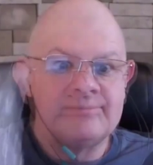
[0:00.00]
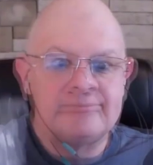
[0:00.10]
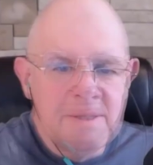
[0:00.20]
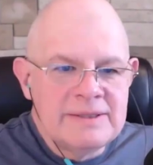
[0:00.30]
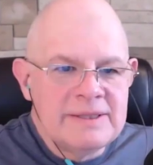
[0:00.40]

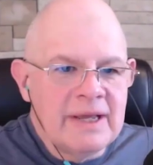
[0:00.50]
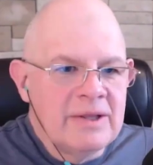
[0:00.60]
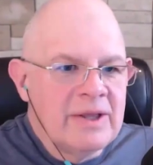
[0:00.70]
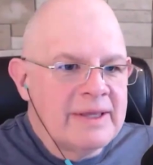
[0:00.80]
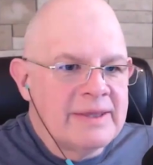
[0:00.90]
So let's take a
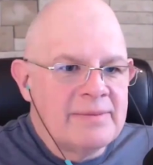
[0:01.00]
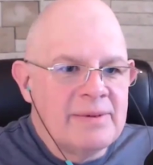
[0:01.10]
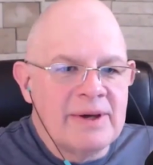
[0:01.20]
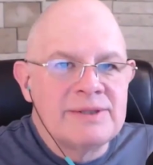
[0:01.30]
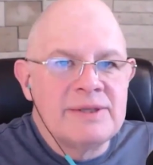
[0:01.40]
look at the
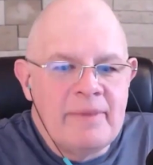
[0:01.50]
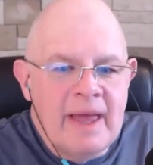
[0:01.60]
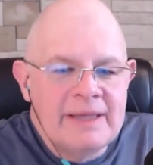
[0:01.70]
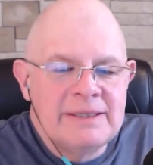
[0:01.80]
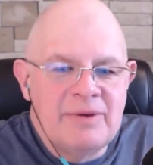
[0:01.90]
books.
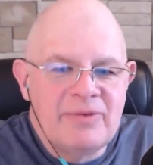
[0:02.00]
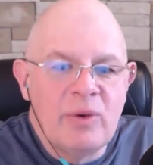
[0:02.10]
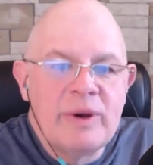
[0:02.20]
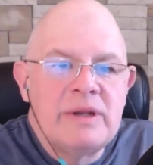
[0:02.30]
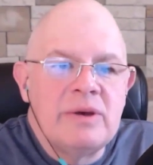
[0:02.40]
Actually, before
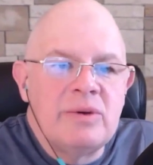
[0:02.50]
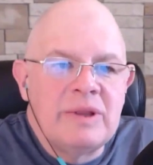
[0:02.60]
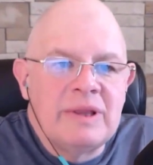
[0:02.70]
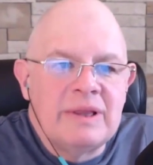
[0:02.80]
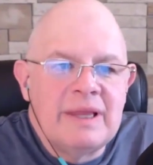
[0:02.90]
we do,
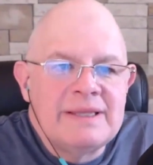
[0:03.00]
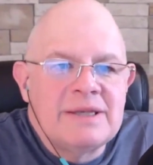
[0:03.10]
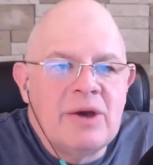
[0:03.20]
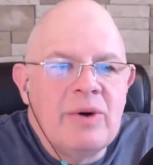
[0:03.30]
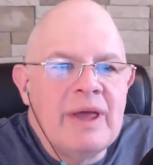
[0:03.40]
let's
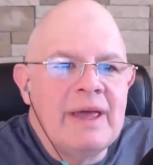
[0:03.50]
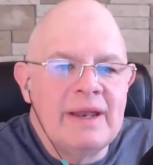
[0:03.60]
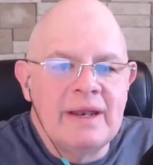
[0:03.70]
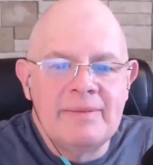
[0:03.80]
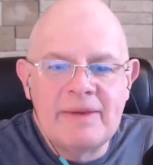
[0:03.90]
go ahead
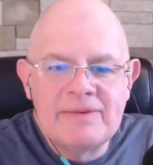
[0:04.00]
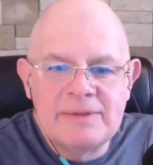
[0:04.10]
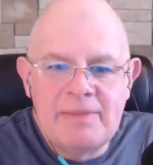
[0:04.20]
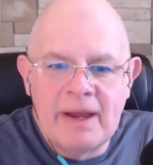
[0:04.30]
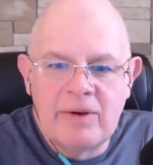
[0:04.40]
and let me give you
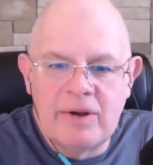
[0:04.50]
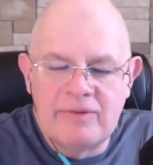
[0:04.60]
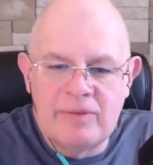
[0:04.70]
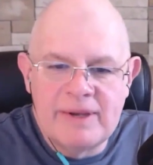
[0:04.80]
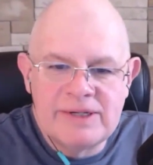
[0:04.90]
some background
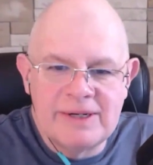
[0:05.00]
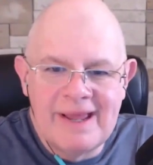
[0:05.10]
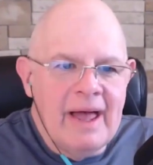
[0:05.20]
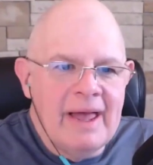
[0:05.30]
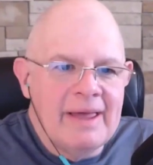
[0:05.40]
information.
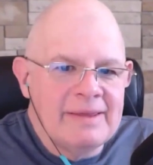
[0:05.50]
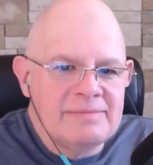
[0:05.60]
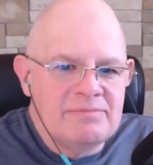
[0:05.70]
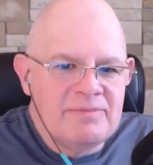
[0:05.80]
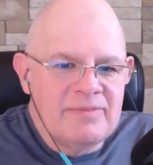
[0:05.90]
5
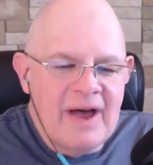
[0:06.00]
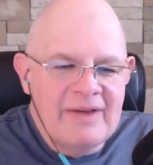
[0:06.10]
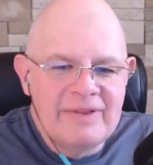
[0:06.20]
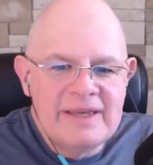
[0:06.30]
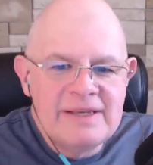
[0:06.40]

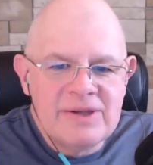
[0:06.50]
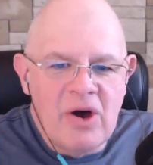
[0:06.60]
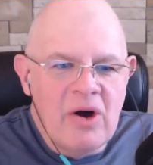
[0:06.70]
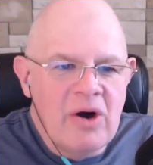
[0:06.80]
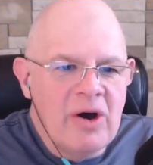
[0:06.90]
of these
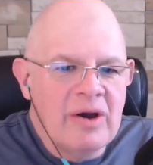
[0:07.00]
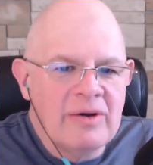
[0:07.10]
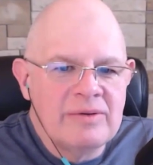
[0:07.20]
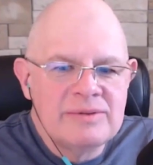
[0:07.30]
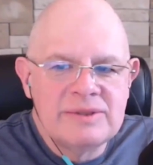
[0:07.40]

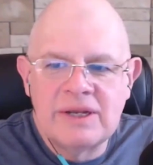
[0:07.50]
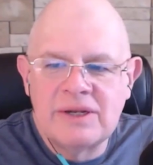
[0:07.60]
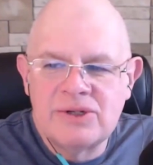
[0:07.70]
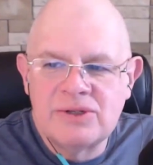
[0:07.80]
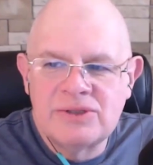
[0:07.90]
are
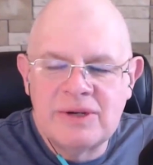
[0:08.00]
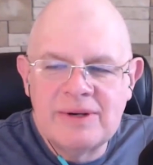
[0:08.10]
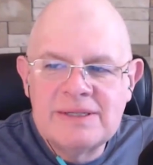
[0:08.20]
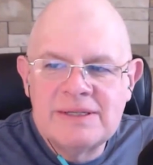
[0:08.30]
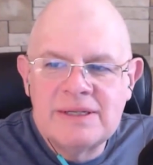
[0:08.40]
Signature
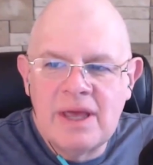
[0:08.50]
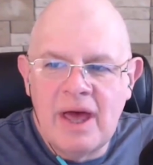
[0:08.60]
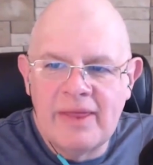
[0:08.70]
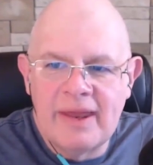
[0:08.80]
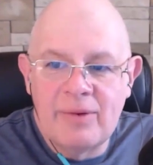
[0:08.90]
Series
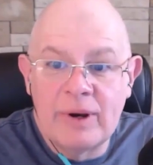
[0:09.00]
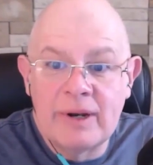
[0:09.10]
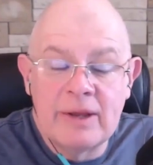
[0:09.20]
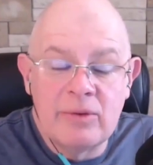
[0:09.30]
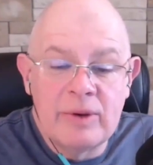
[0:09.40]
that I wanted
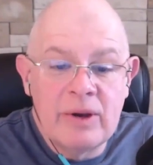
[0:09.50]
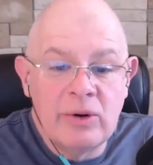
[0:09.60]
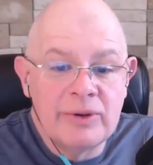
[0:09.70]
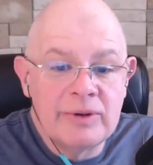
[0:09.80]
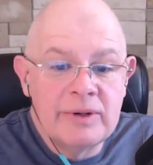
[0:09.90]
to get
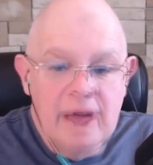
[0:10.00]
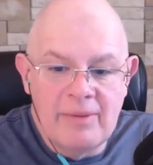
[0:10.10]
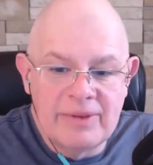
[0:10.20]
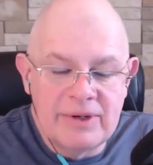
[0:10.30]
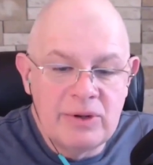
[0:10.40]
reholdered
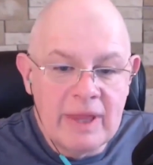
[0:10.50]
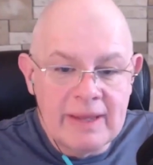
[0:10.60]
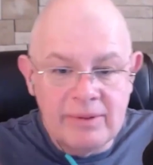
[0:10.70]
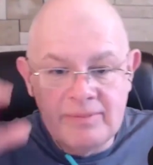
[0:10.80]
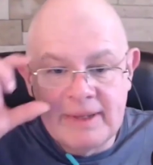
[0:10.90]
with a new
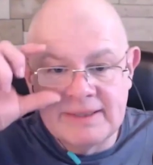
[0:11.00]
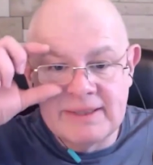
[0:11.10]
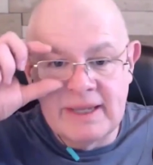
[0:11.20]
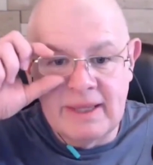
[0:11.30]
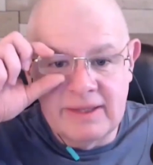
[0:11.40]
label because
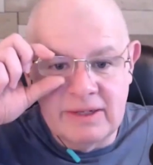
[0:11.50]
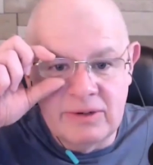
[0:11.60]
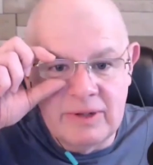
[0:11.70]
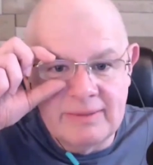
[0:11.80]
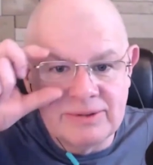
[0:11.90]
I thought the
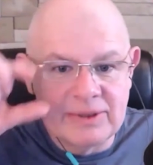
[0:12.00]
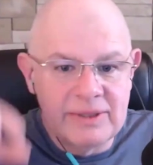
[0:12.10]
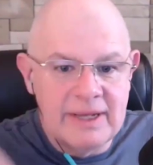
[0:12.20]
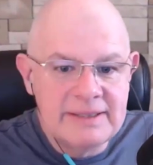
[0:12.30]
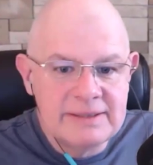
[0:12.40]
new labels looked
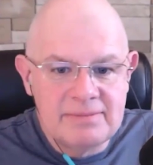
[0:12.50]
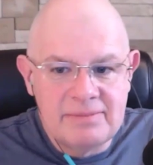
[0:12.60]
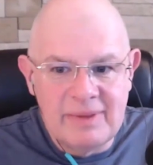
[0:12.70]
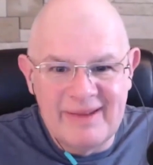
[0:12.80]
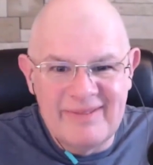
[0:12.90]
nice,
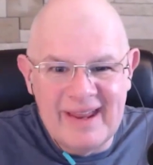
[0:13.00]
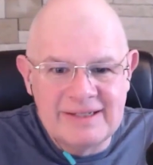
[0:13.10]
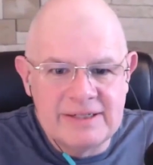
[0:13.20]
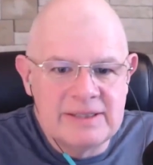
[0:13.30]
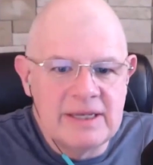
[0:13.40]
but I've not
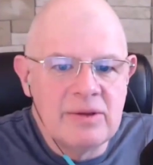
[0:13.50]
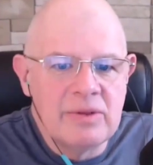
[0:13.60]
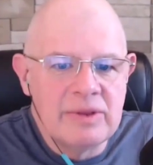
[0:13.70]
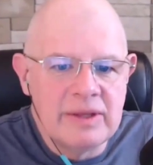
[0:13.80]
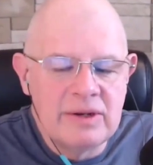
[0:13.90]
actually seen
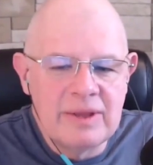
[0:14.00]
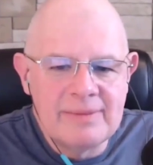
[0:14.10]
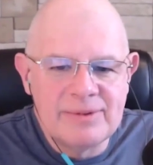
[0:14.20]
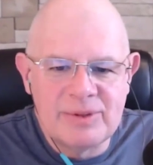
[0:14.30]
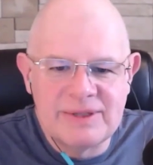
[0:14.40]
the new
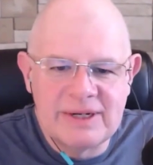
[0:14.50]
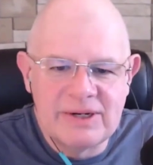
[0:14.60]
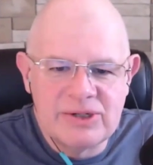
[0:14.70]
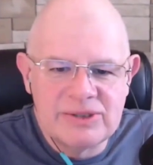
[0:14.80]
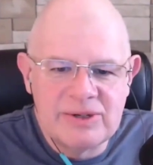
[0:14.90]
labels with the
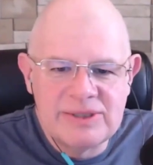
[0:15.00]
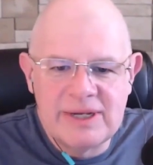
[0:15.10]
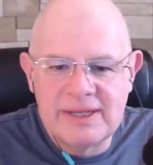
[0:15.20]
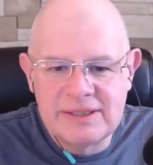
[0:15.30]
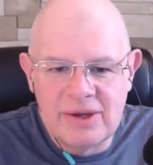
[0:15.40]
Signature Series
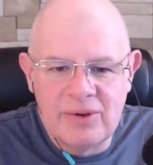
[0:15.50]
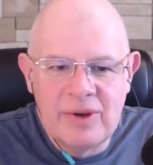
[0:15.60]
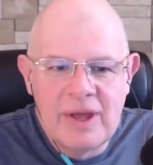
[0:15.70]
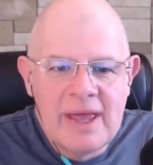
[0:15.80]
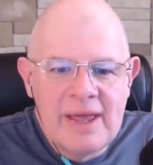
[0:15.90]
yet,
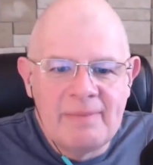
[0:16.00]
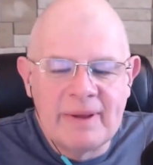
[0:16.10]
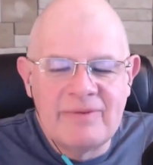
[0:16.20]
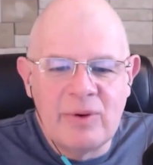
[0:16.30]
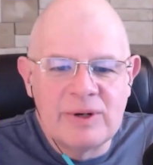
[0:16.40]
so
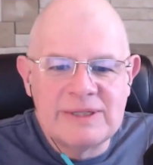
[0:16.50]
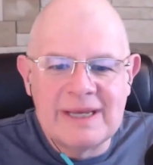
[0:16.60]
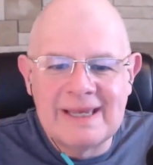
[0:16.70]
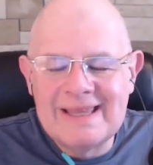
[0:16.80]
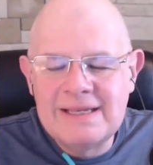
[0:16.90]
looking forward to
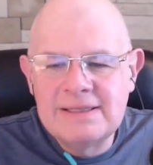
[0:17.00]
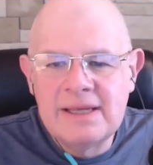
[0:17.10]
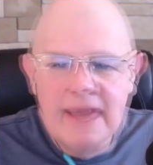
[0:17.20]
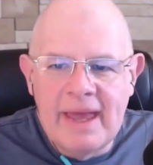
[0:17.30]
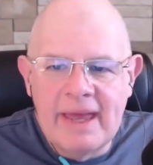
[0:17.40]
seeing these.
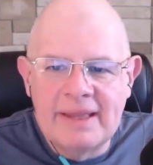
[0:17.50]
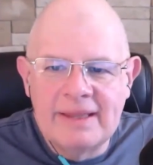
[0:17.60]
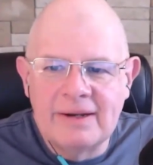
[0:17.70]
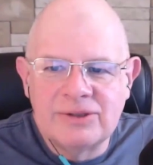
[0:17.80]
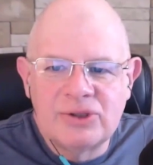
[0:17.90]

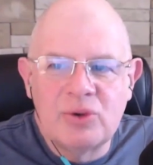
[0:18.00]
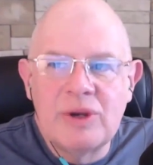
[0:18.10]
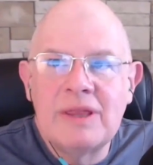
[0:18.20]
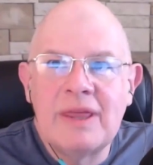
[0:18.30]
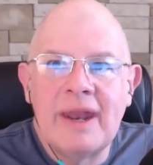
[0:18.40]
And there's
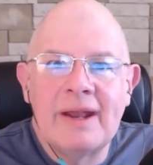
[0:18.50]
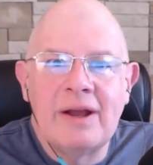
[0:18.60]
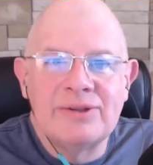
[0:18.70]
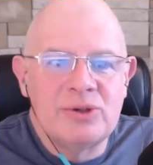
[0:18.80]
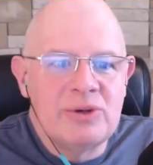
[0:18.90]
3 that I
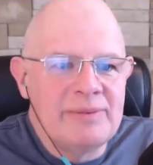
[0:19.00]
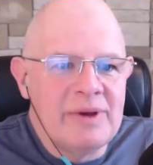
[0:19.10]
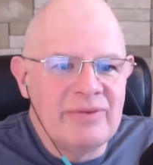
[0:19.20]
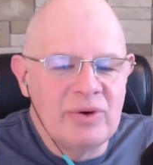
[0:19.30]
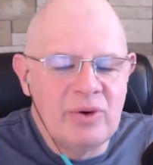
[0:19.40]
also dropped
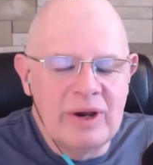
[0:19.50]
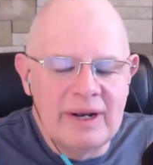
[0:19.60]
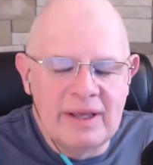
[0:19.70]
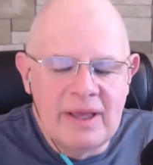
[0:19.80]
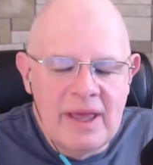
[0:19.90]
off for
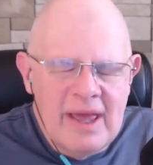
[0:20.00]
grading.